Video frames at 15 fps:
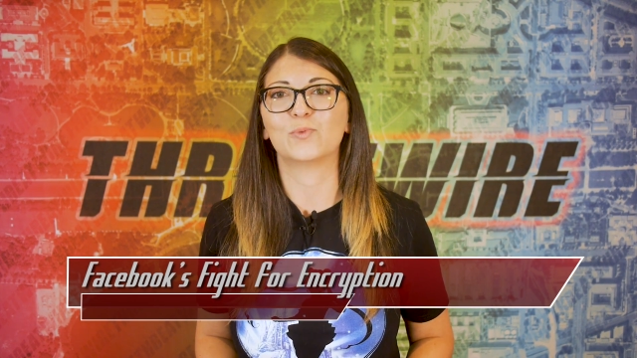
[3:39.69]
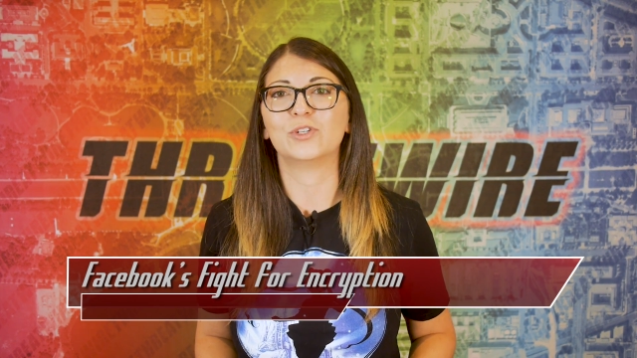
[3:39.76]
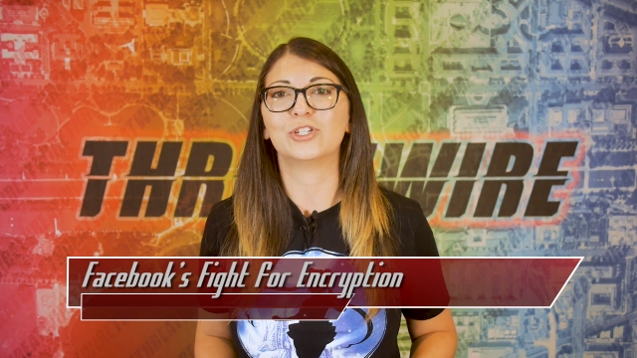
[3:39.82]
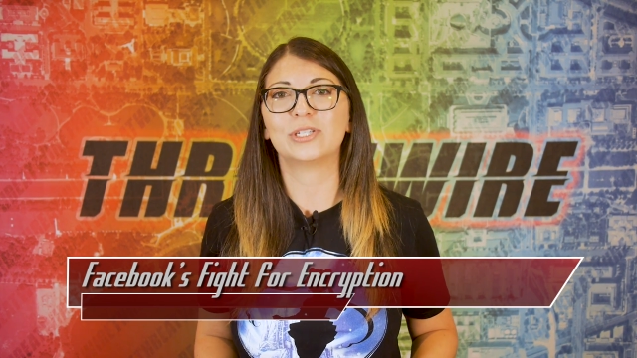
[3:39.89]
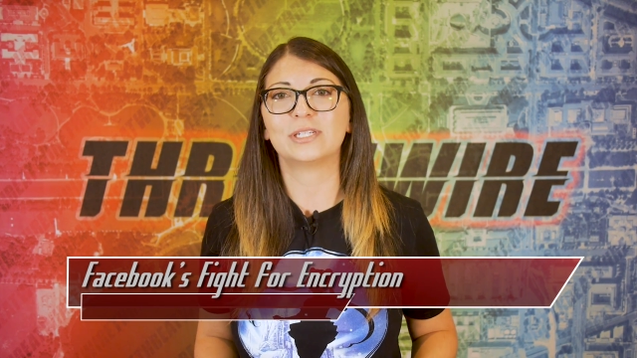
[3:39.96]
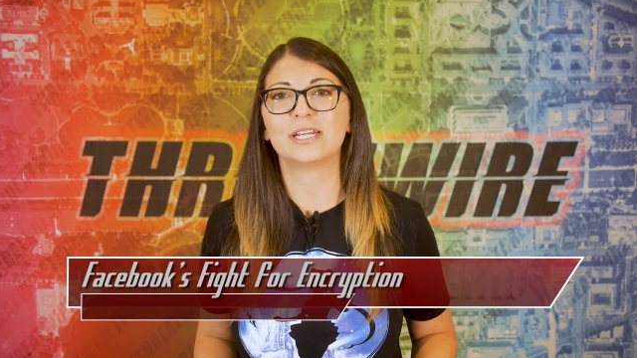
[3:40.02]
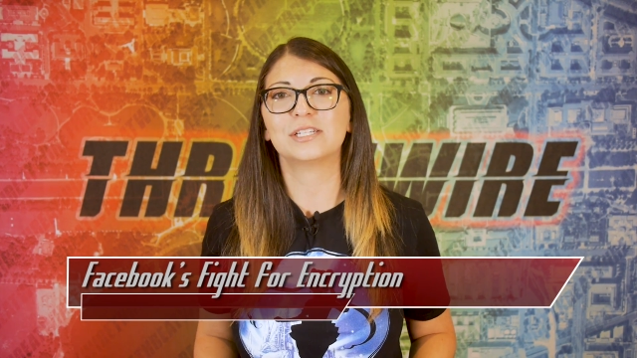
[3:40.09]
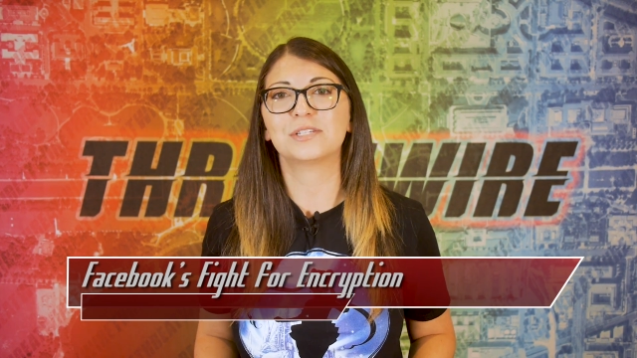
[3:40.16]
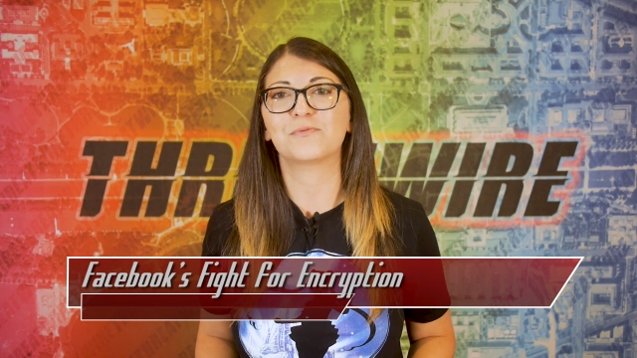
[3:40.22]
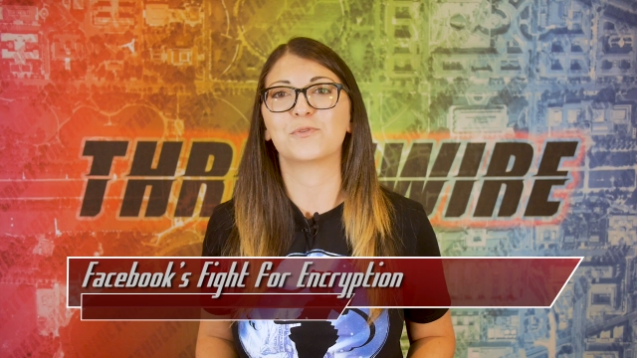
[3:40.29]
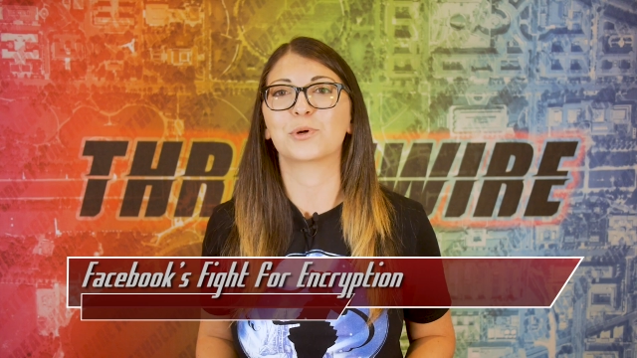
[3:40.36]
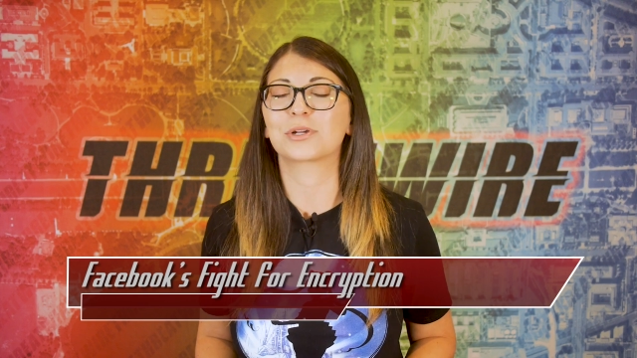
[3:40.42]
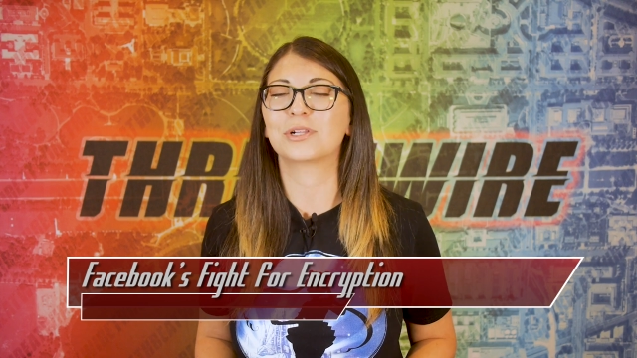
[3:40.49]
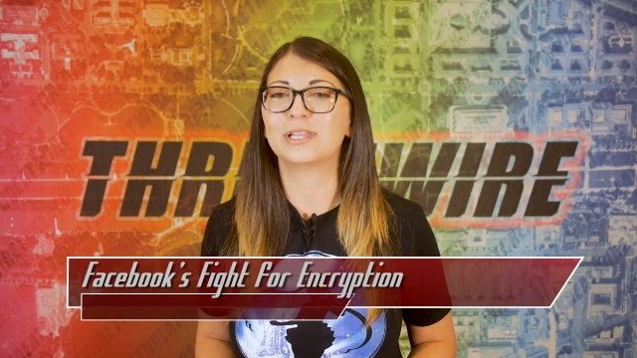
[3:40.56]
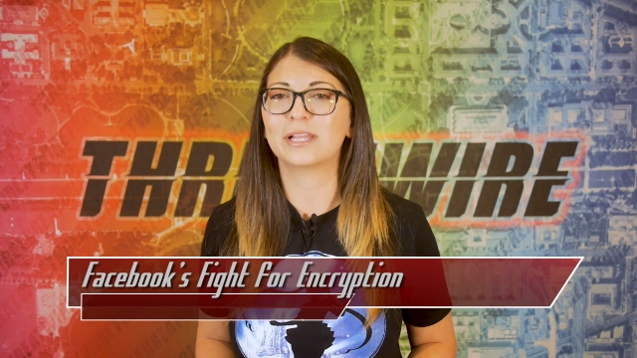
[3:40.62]
which stands
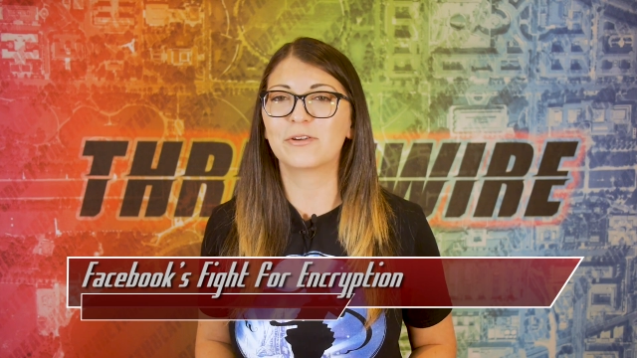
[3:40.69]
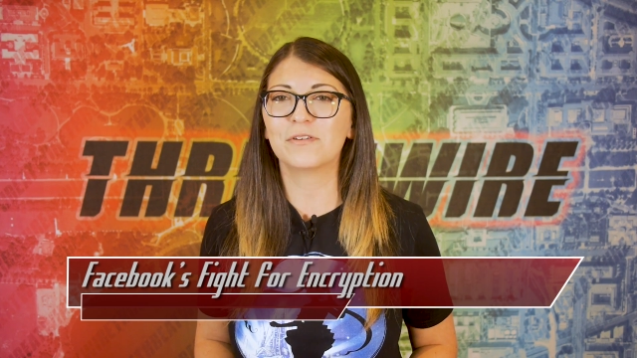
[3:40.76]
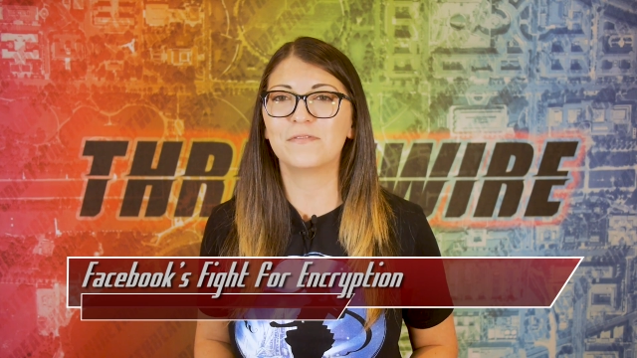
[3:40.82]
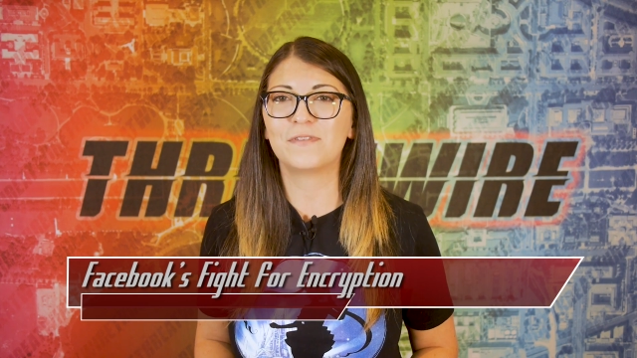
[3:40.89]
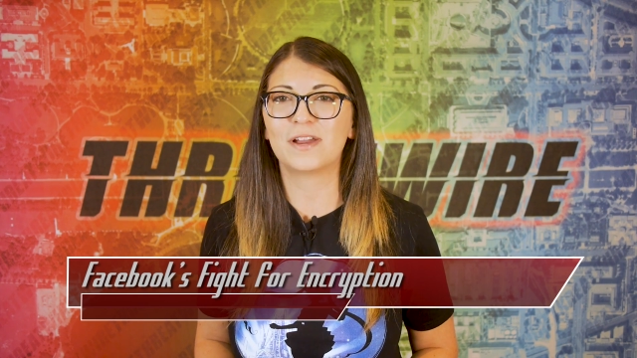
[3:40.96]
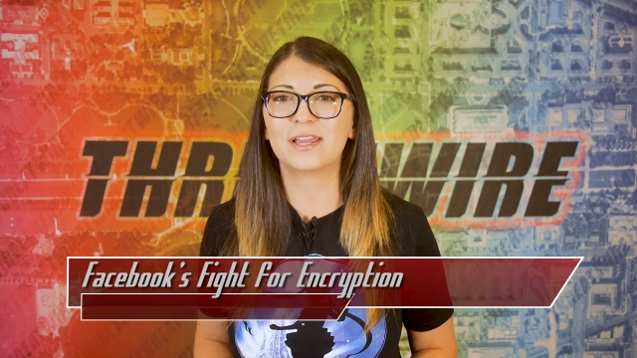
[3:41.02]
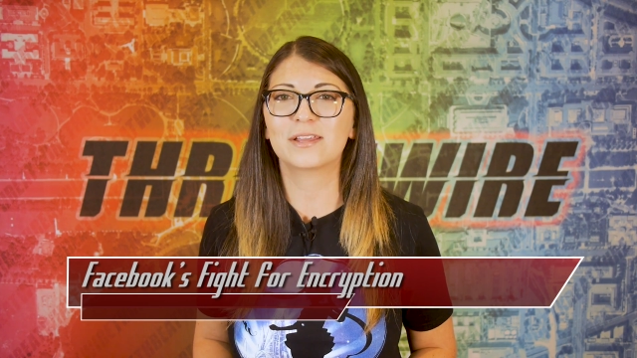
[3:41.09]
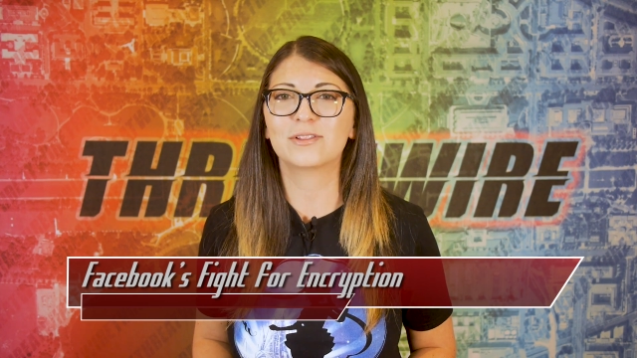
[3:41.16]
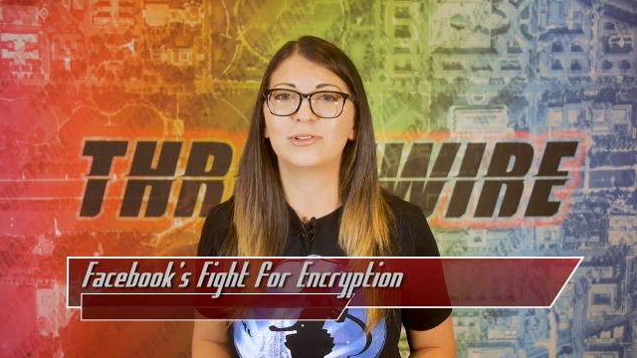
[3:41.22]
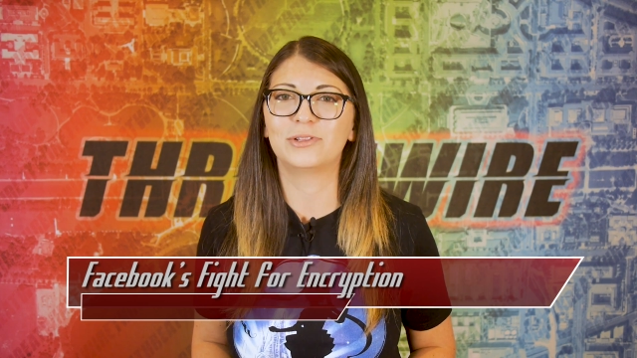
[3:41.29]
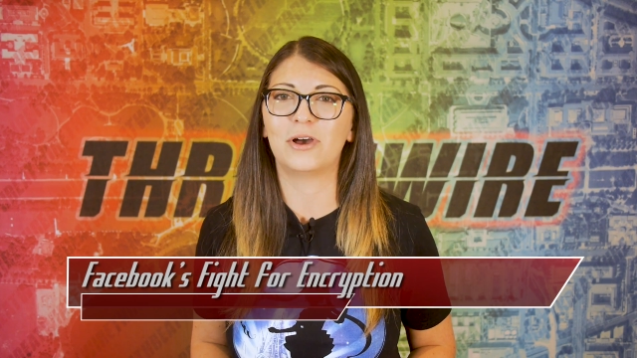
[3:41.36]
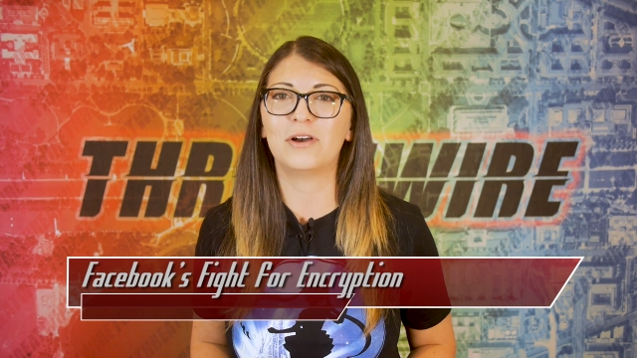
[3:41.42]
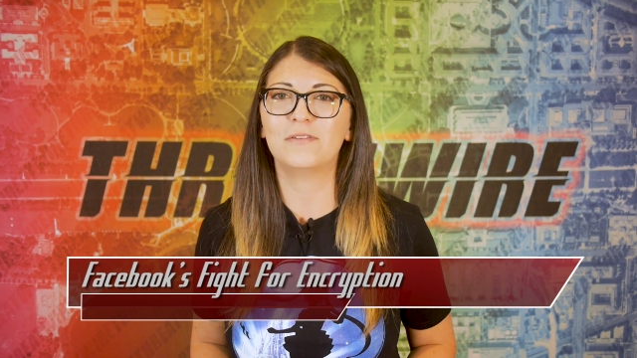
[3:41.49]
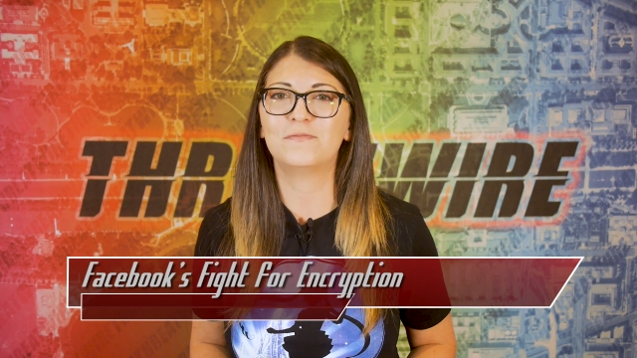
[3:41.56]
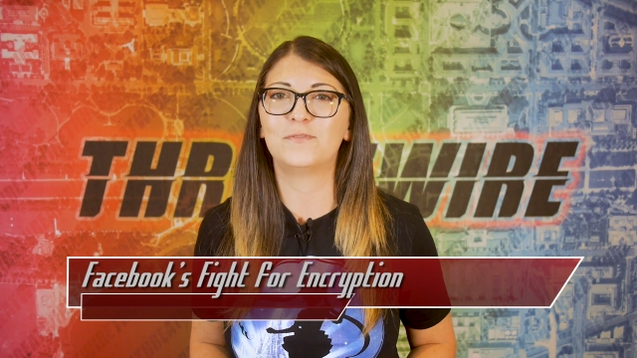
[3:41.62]
for Clarifying
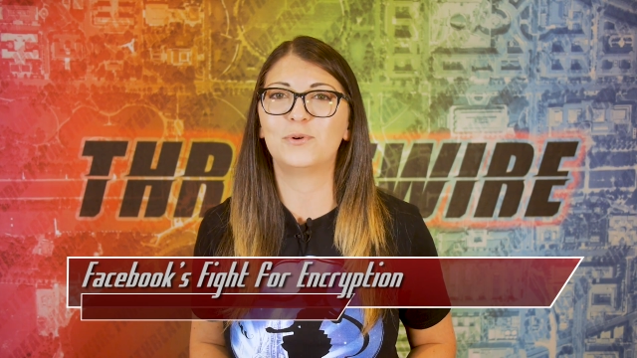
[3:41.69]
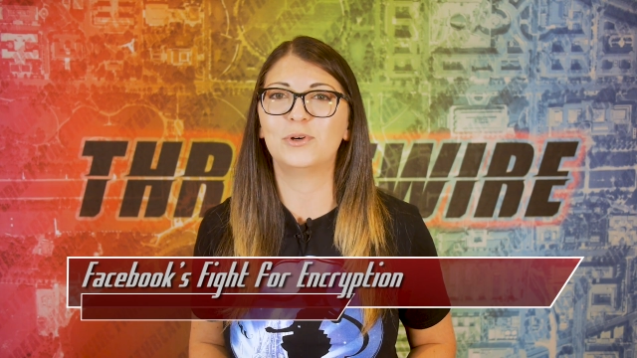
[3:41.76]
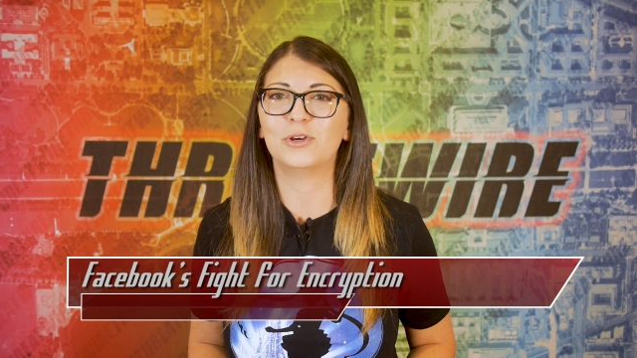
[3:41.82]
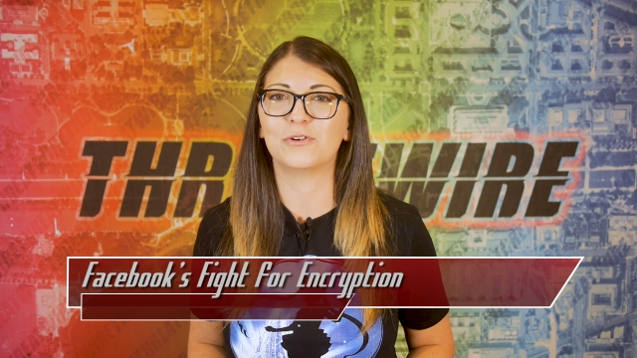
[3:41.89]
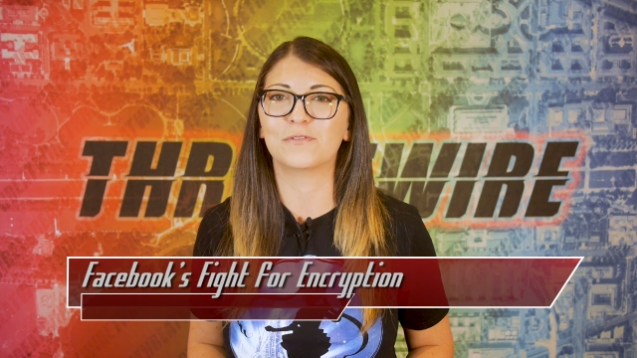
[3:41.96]
Lawful